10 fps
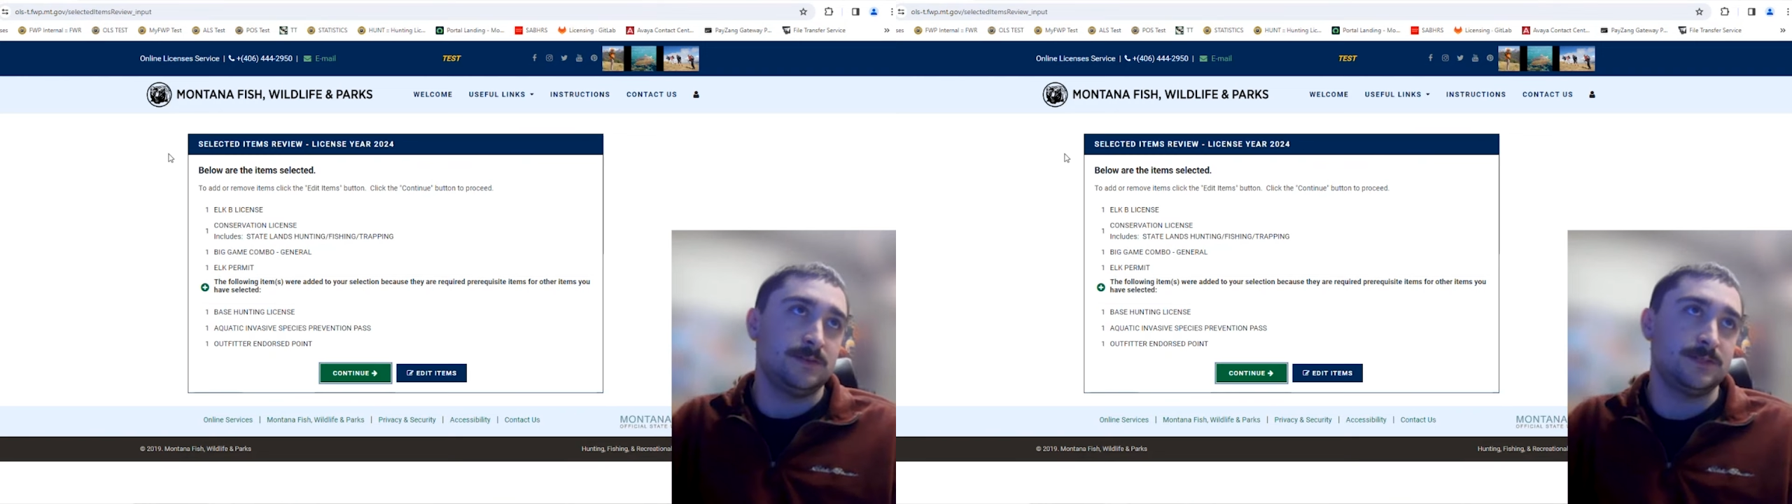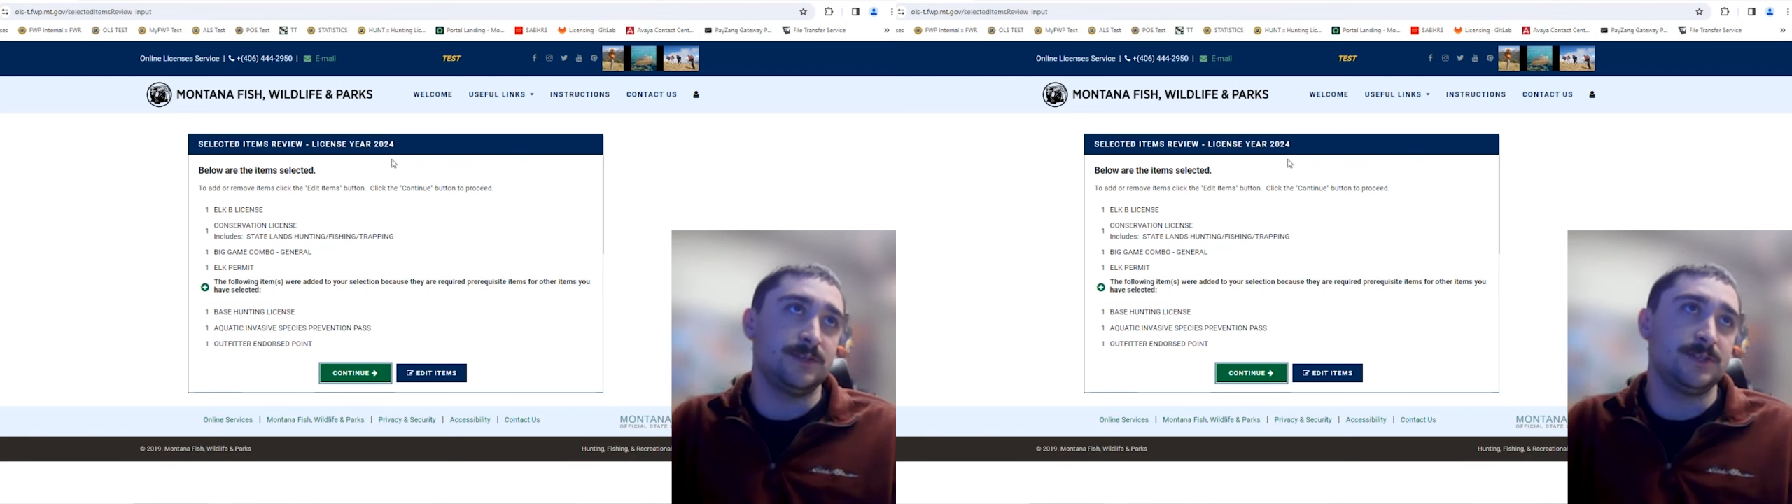
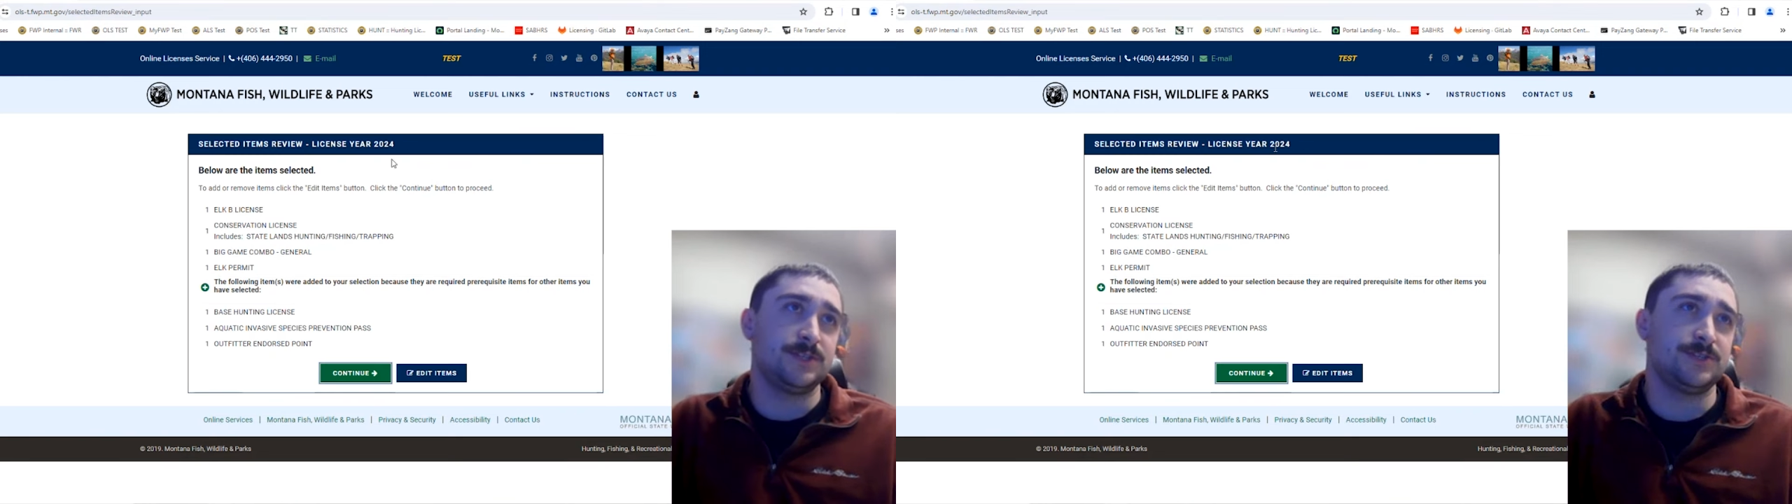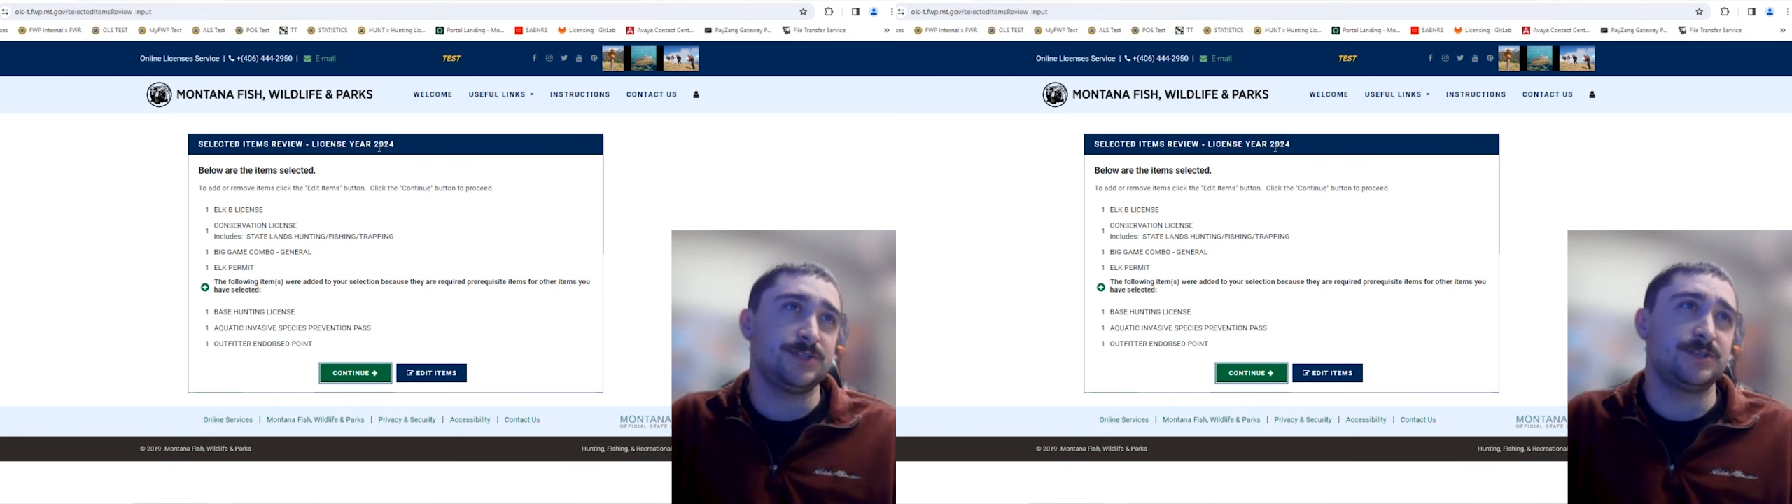So this
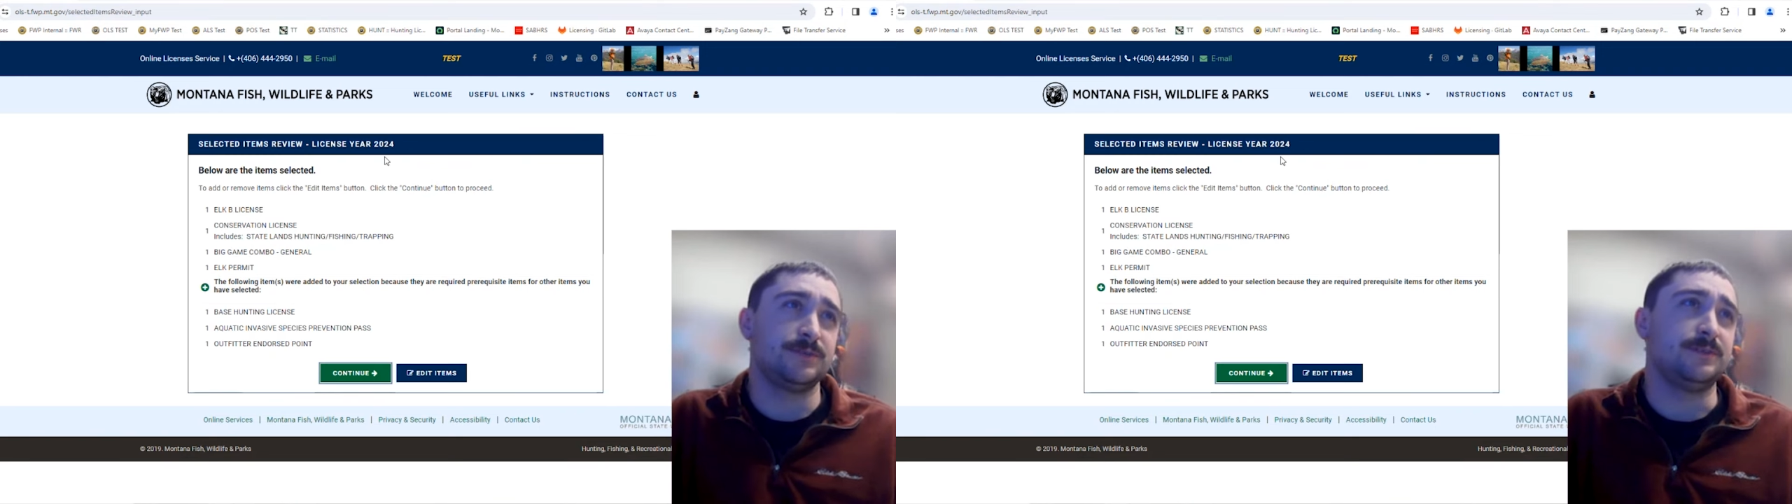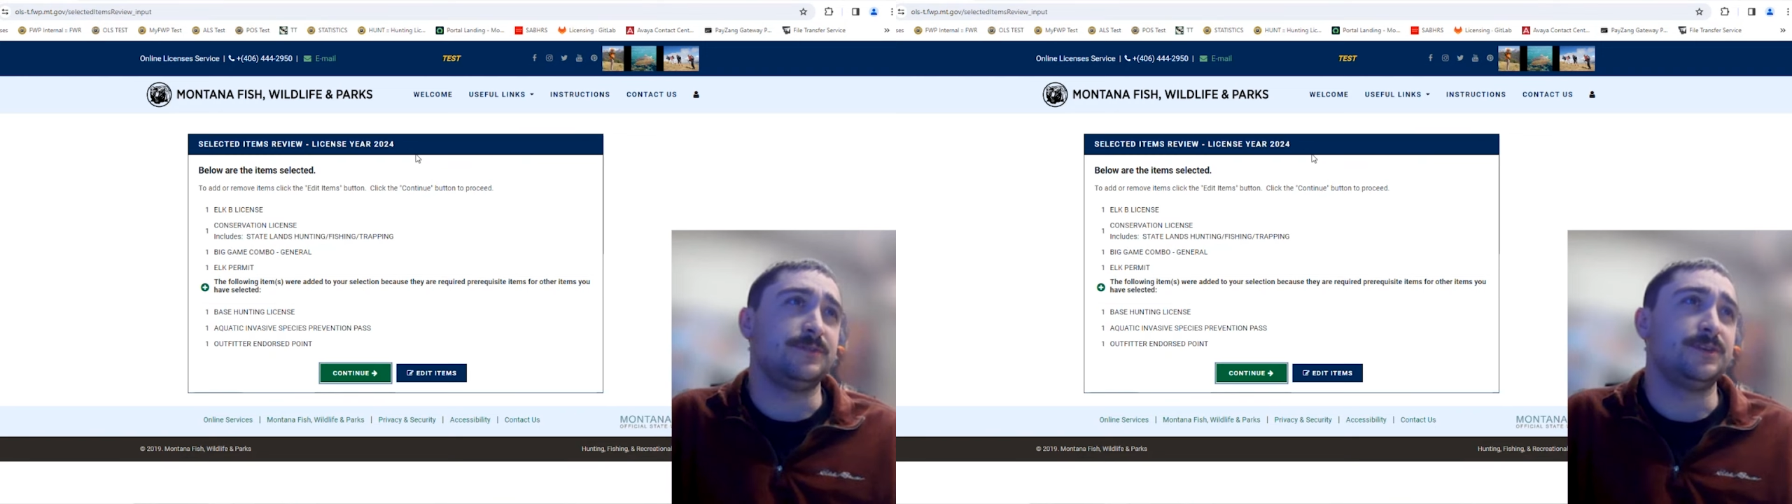is just a
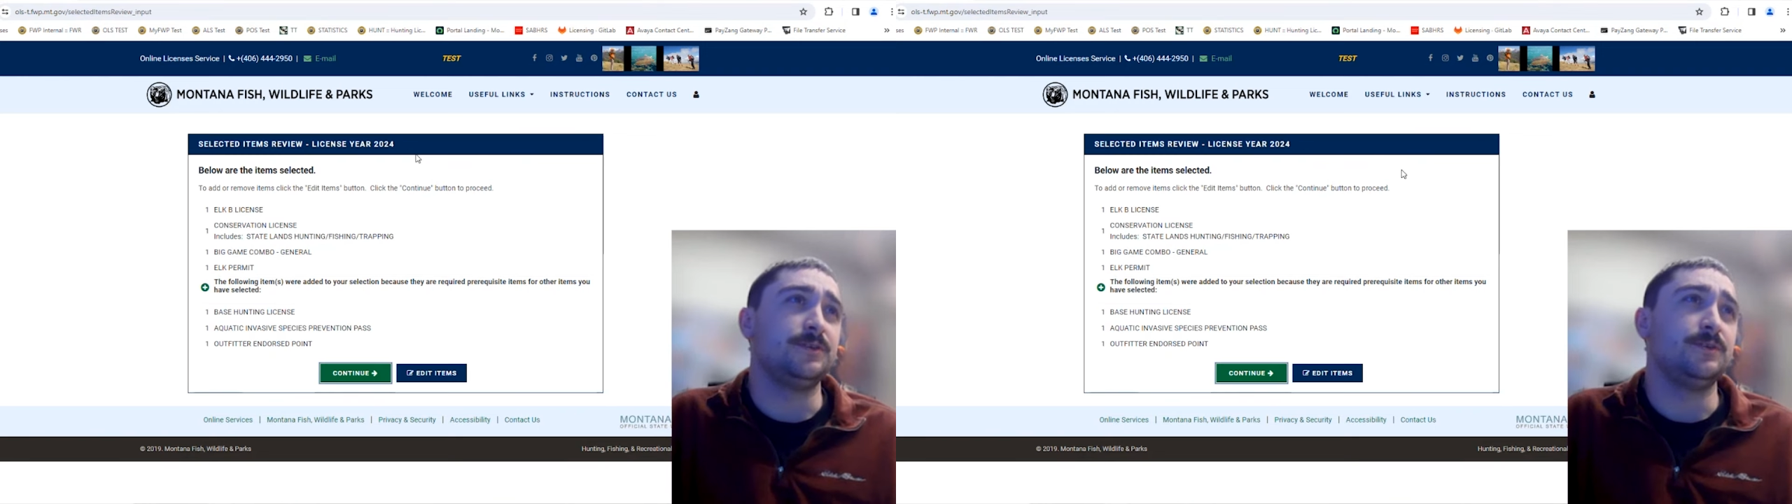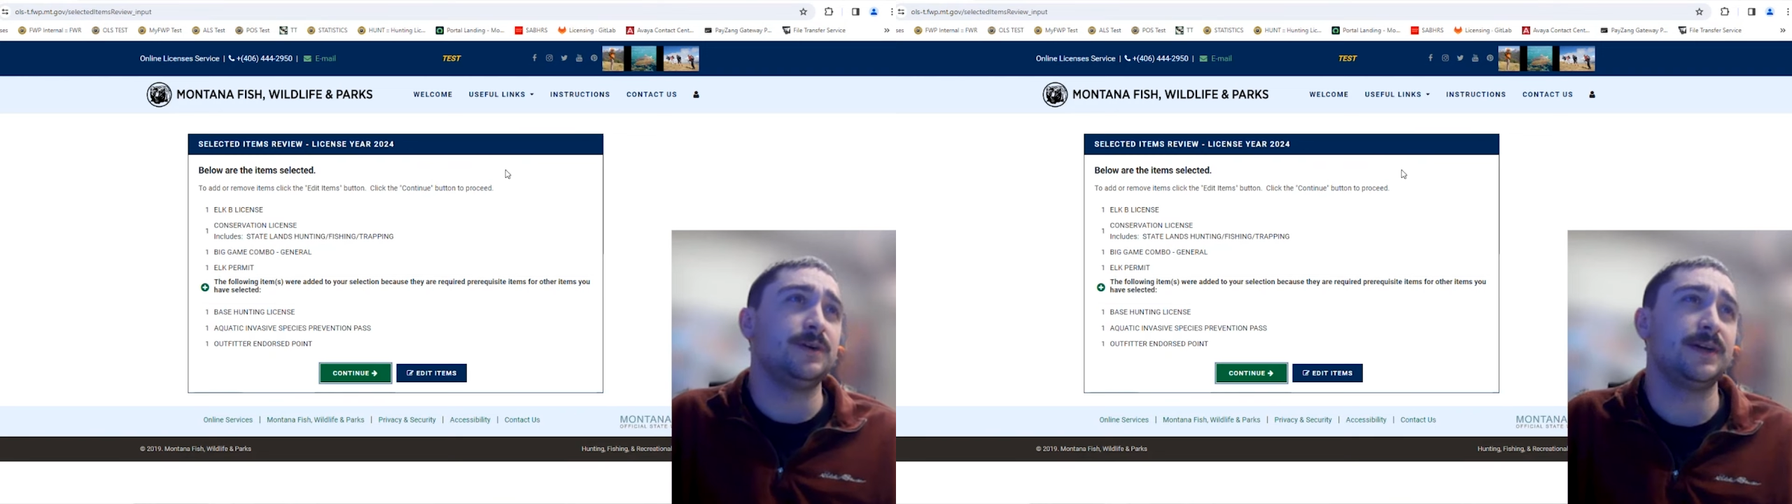
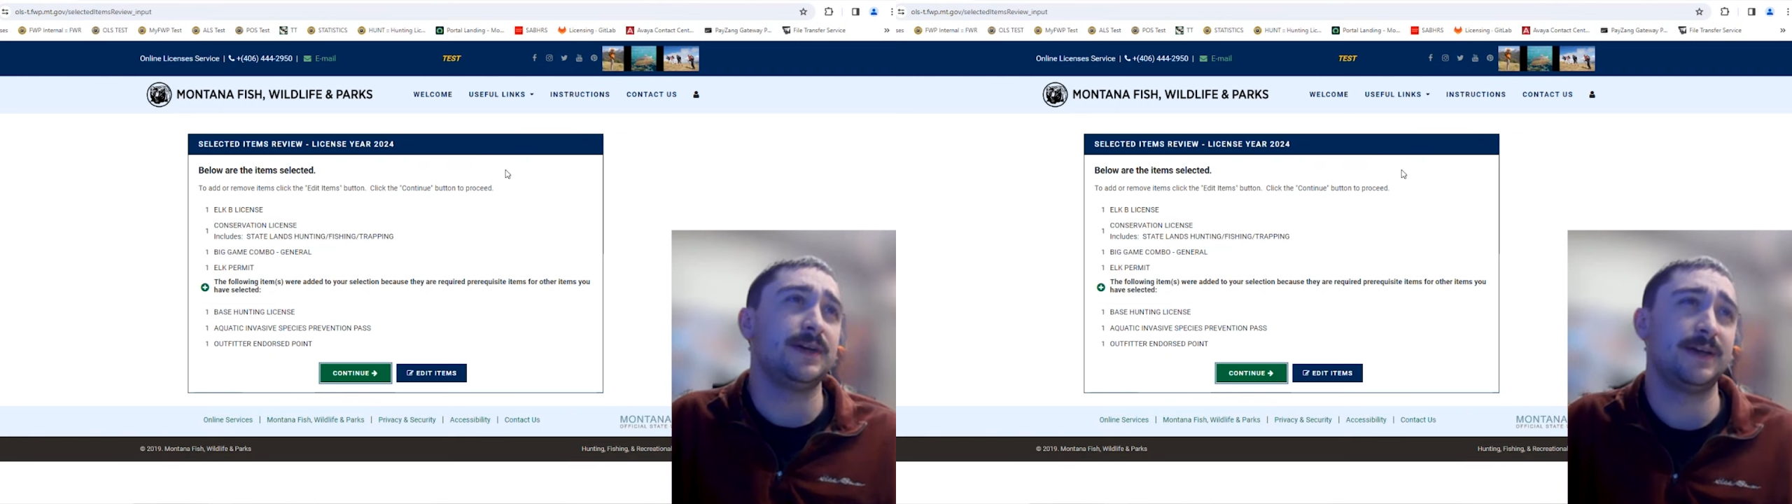review.